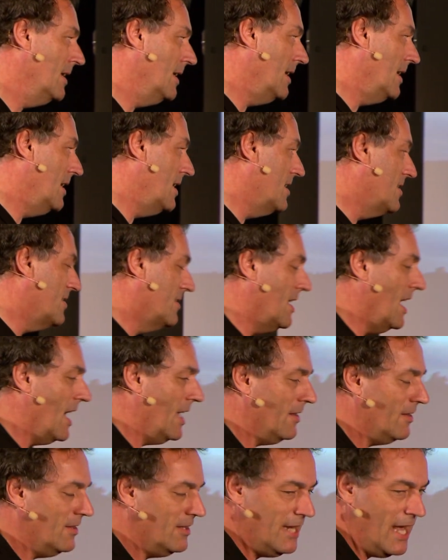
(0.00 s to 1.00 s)
is
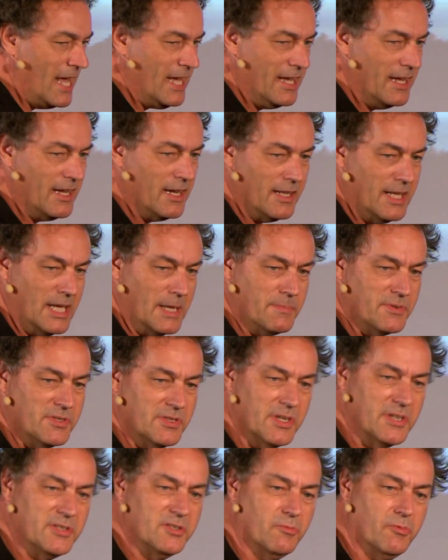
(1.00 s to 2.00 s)
that taking leaps
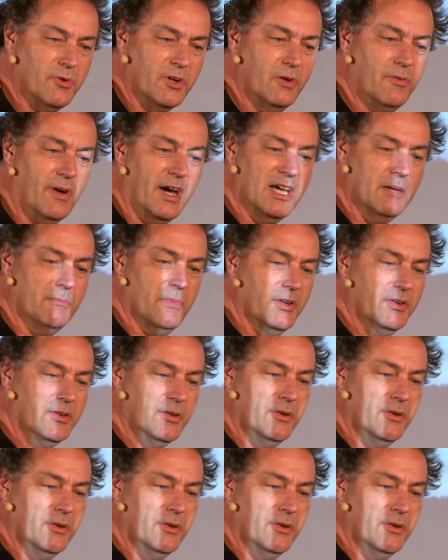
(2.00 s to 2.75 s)
is a requirement.